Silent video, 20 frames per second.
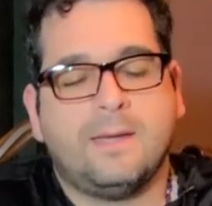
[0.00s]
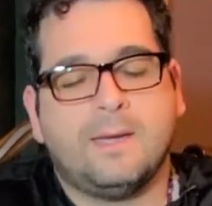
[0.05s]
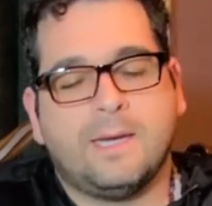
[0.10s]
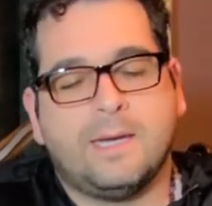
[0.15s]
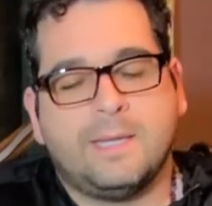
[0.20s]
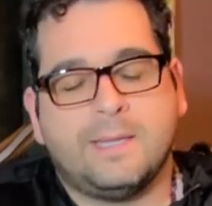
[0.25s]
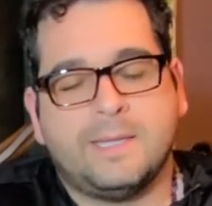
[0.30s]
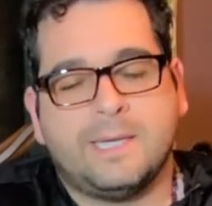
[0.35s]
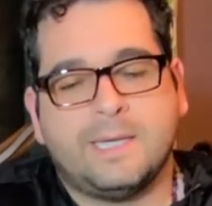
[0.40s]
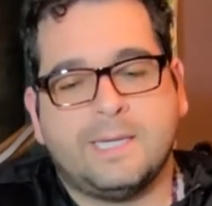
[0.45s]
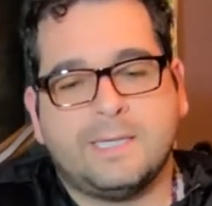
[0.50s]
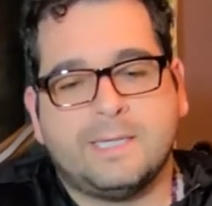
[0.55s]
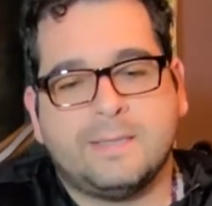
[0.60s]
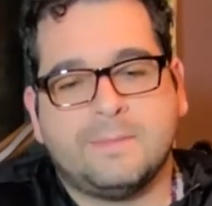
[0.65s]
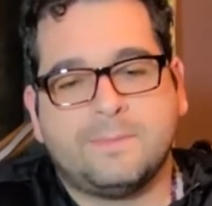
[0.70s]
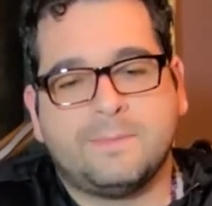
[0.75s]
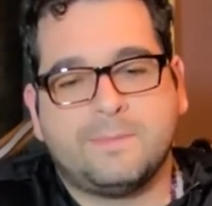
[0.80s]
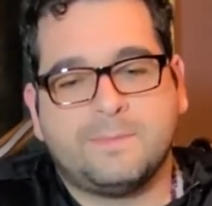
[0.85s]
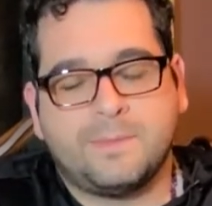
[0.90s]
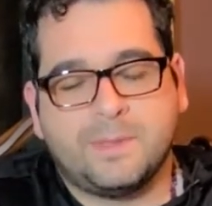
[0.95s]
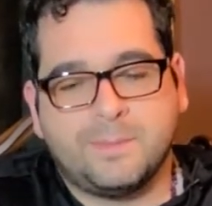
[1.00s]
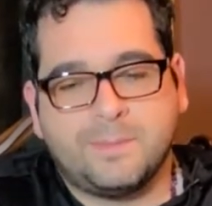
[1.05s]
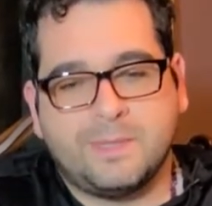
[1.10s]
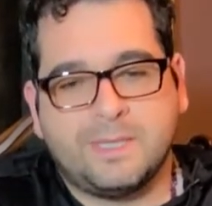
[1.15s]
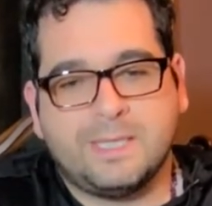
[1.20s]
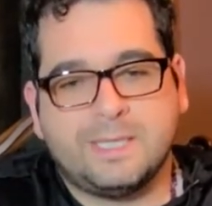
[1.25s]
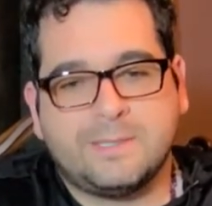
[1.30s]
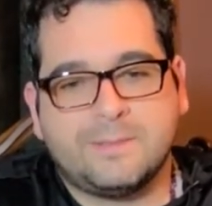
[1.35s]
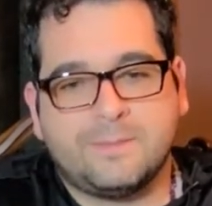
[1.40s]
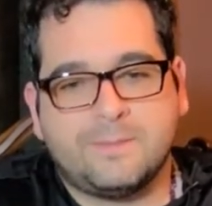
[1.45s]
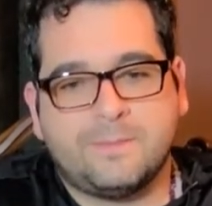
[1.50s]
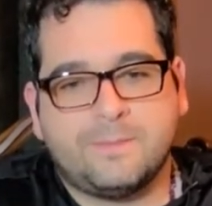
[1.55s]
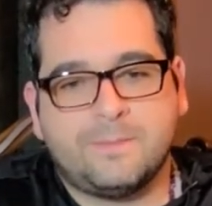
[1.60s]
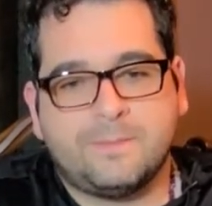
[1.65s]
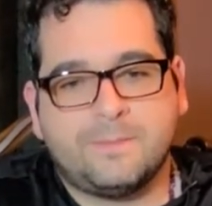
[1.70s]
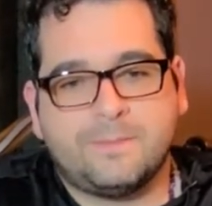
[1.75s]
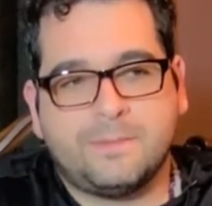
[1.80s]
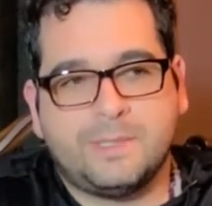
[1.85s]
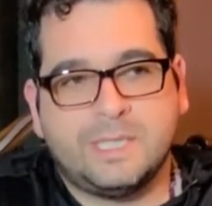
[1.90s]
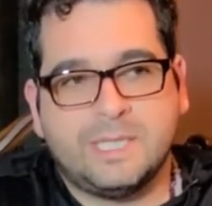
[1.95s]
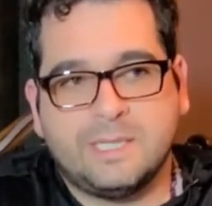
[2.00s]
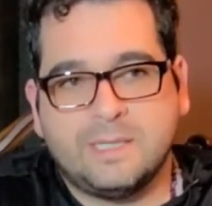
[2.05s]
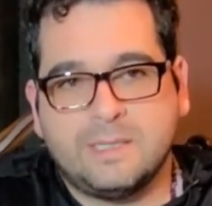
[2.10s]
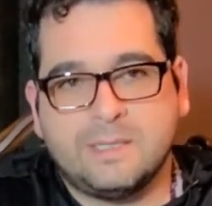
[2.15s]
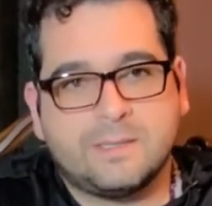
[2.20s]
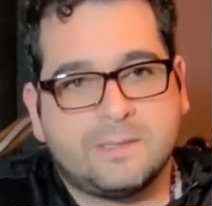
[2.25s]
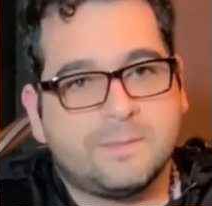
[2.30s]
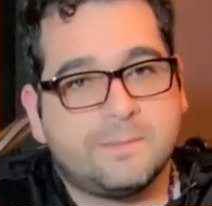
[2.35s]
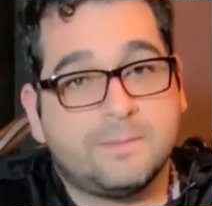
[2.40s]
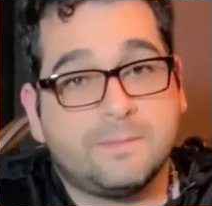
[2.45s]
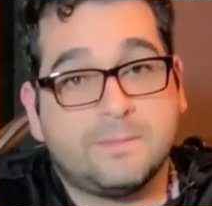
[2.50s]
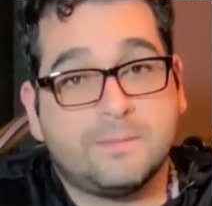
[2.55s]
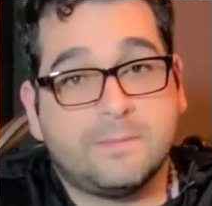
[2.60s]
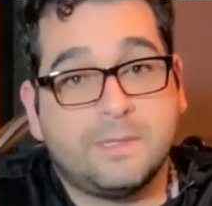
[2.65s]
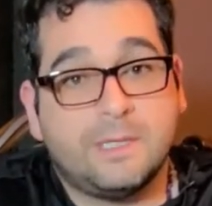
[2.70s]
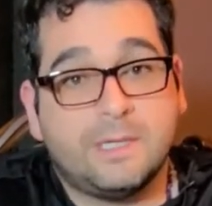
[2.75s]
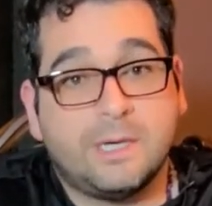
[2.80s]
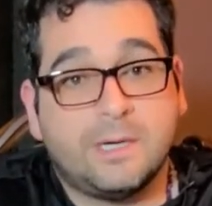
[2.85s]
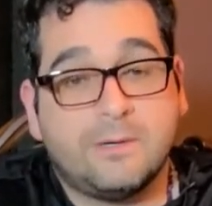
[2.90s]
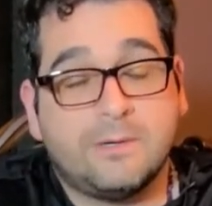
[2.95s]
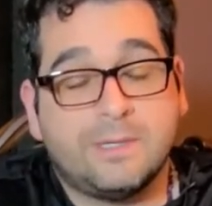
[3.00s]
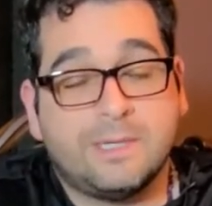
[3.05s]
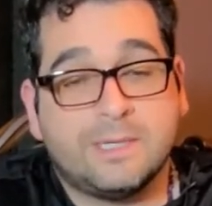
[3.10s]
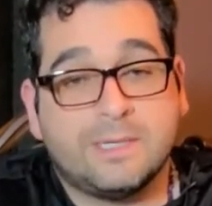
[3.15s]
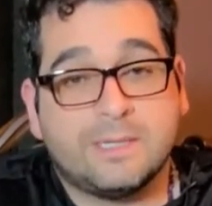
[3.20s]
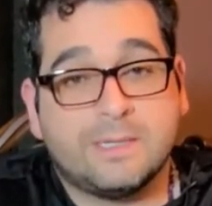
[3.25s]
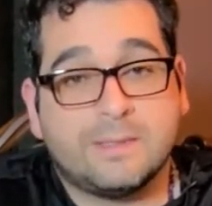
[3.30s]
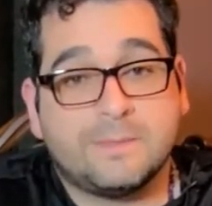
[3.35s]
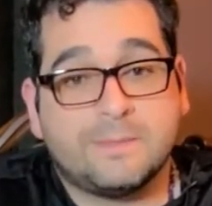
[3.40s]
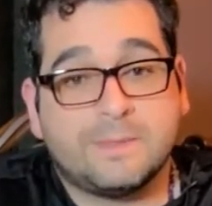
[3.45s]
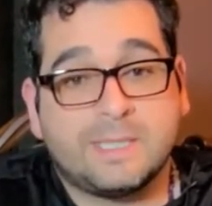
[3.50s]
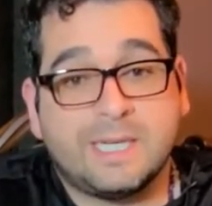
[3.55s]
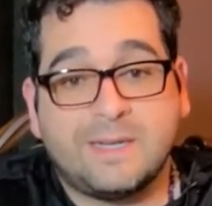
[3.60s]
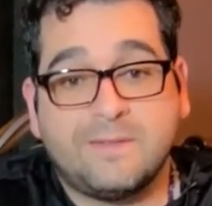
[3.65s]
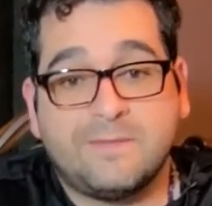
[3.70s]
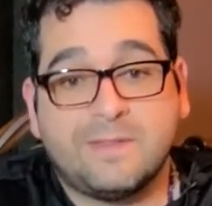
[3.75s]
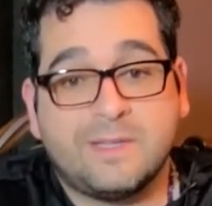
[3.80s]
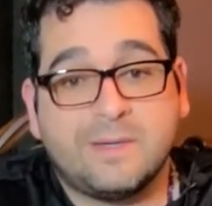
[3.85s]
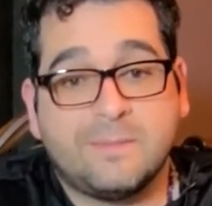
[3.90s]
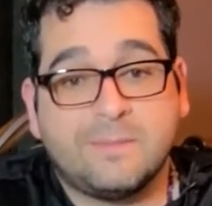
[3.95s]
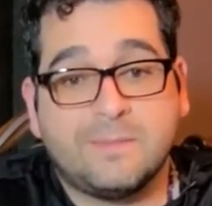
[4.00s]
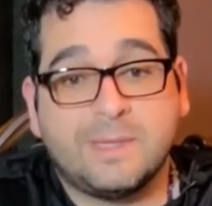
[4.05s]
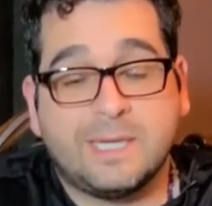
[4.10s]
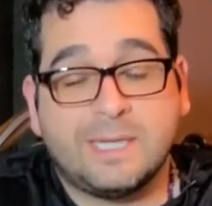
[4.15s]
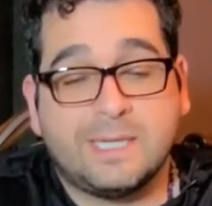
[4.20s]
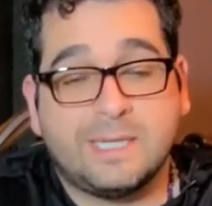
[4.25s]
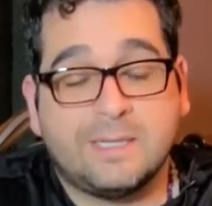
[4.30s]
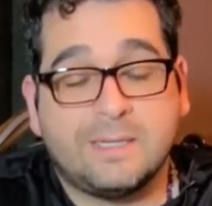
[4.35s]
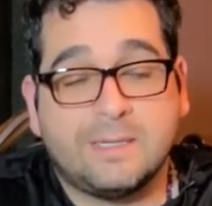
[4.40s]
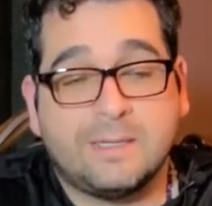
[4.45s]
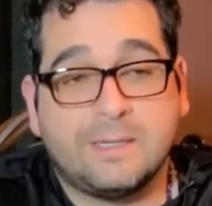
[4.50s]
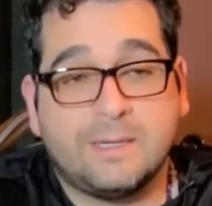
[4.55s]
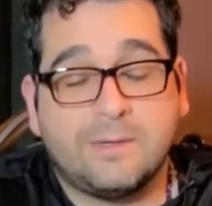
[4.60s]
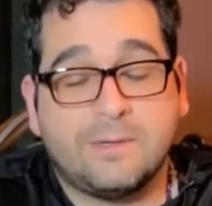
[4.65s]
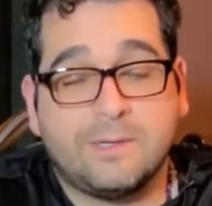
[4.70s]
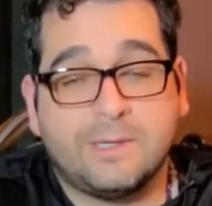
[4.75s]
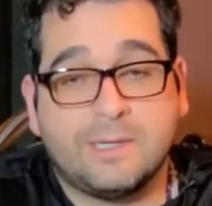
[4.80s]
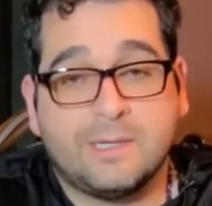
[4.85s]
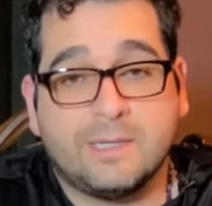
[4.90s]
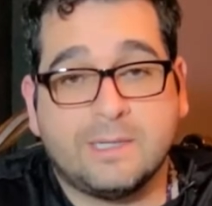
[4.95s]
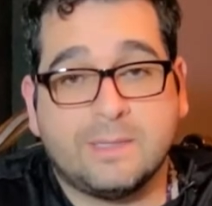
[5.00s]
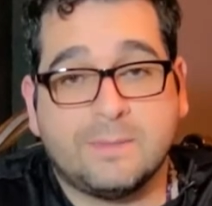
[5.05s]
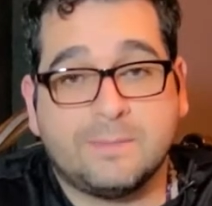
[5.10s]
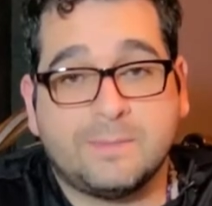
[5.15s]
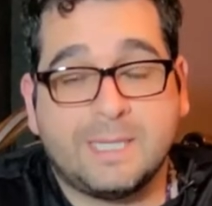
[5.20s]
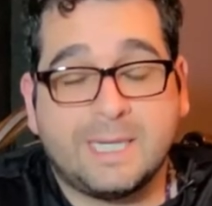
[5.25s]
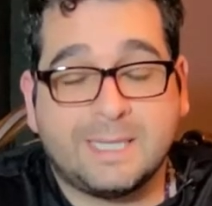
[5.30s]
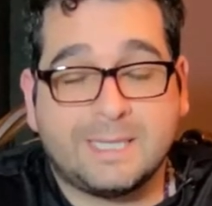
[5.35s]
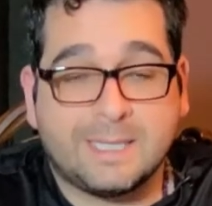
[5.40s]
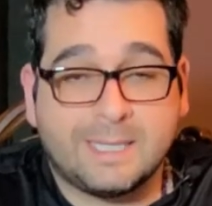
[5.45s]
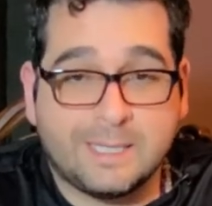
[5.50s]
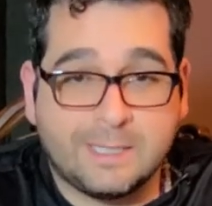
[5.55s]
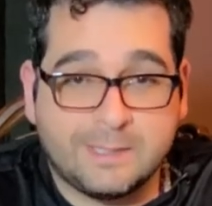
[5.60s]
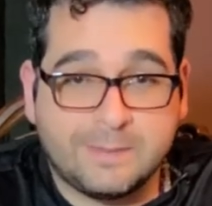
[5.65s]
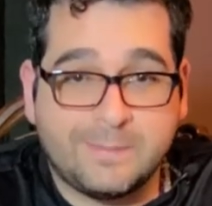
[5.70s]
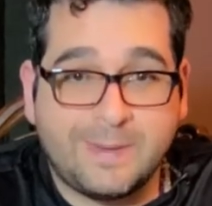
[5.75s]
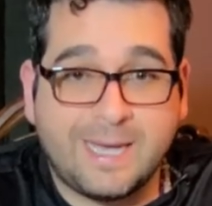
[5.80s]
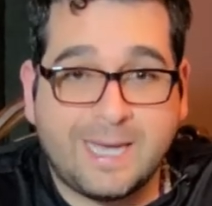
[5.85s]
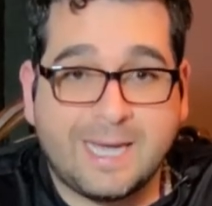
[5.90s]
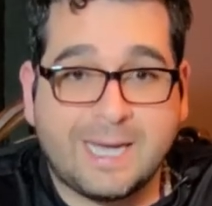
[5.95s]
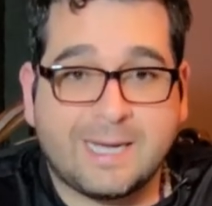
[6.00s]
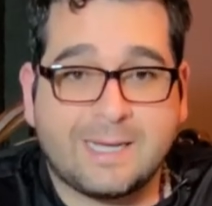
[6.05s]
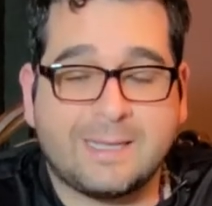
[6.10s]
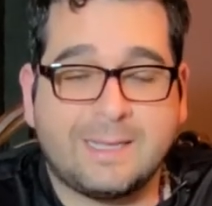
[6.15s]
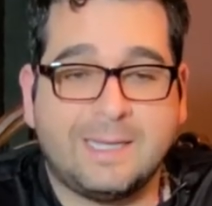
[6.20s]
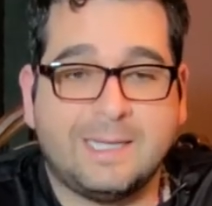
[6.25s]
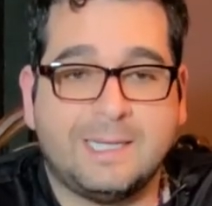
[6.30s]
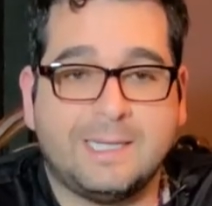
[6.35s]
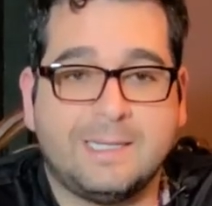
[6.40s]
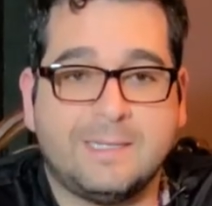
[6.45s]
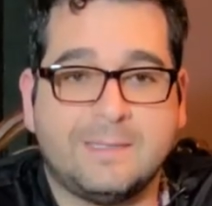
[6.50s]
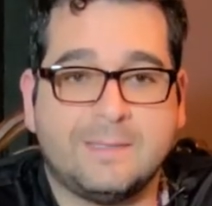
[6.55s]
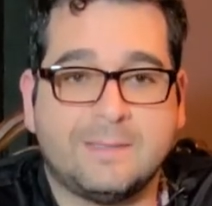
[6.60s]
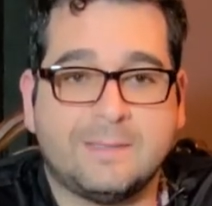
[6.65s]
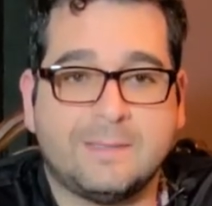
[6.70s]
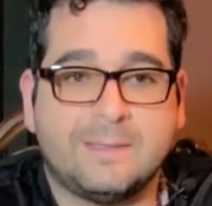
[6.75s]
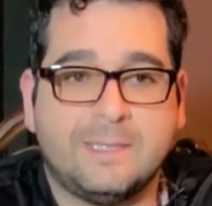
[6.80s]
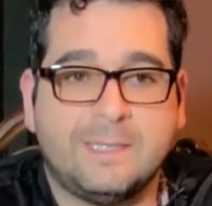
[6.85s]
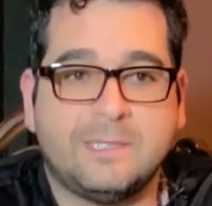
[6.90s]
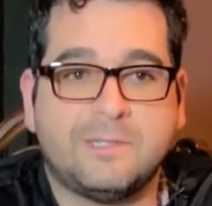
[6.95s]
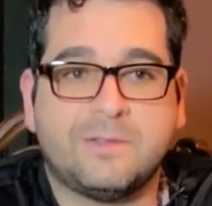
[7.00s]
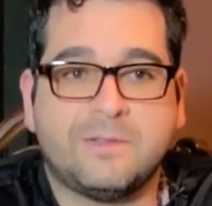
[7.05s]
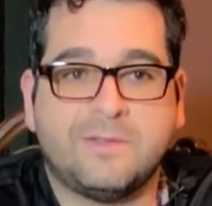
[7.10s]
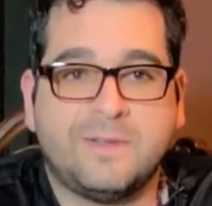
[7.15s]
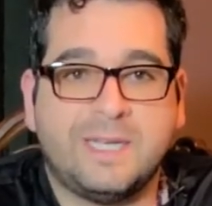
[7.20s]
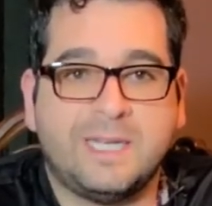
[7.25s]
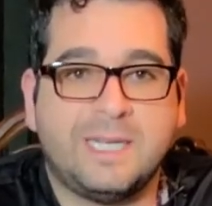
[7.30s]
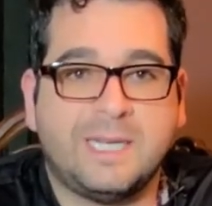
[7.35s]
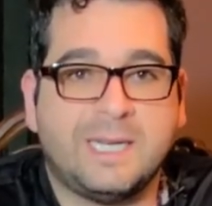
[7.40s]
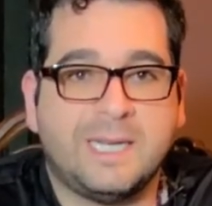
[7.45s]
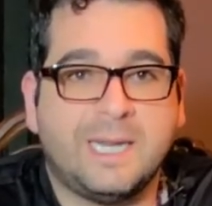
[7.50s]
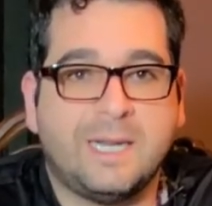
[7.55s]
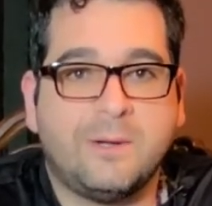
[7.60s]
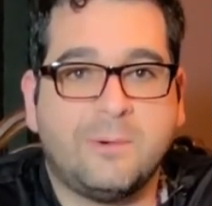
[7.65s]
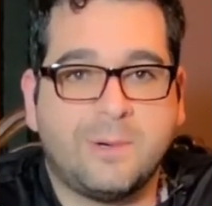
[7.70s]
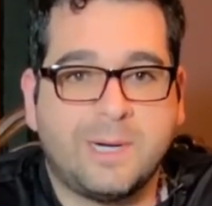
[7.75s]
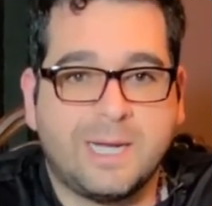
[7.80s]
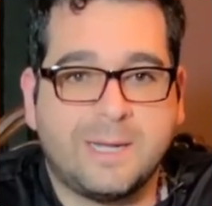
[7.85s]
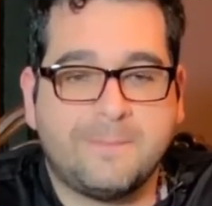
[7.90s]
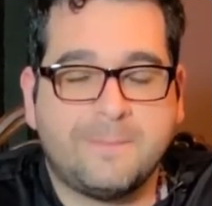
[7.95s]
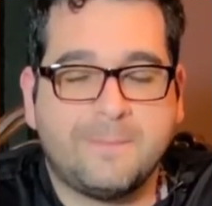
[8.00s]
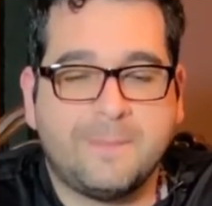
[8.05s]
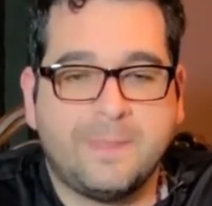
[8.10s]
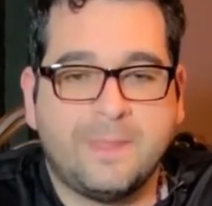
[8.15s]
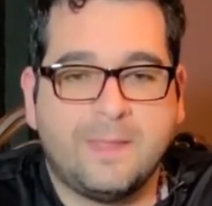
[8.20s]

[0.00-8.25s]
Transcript: and the police didn't go to save them. They didn't go to take the kids back. They didn't intervene in any way.